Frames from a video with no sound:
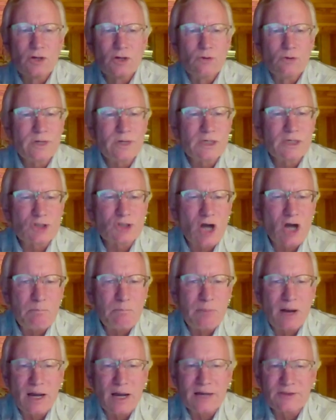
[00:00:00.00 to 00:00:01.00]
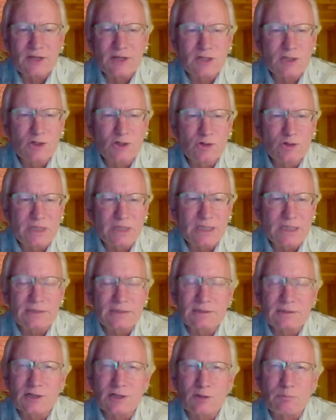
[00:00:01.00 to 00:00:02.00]
we can drop by the gloomy
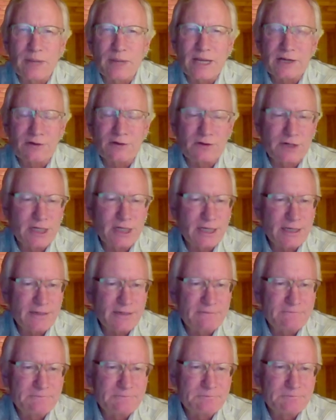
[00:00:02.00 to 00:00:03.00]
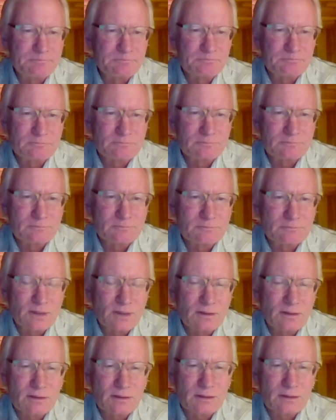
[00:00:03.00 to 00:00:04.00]
little bakery,
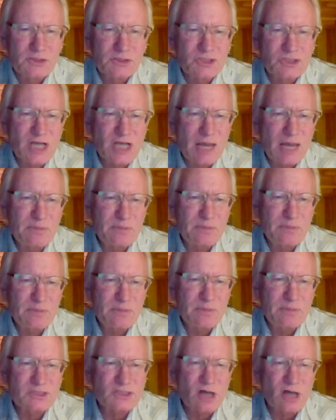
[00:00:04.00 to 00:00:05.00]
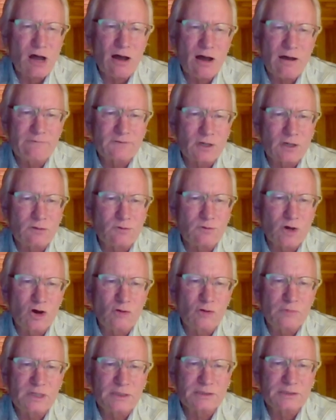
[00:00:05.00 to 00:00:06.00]
step into the soft
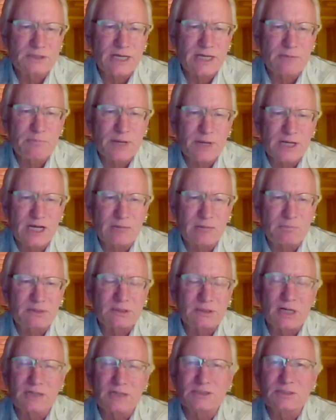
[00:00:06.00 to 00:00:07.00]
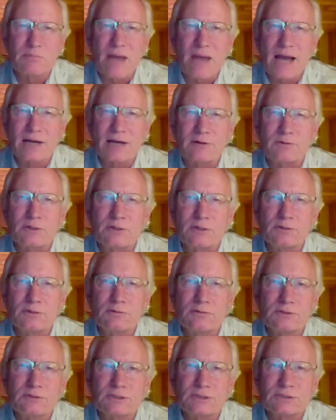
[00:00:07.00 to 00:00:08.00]
aromas, and pick up a dozen
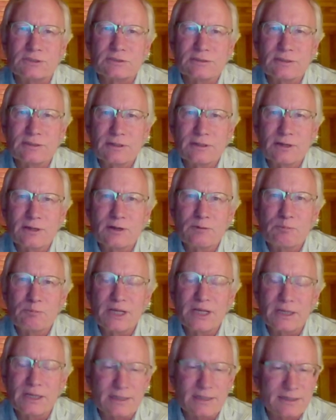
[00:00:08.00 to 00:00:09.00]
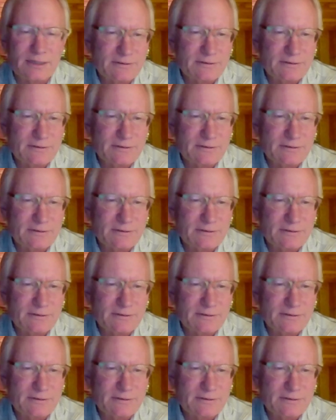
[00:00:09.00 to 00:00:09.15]
macaroons, pink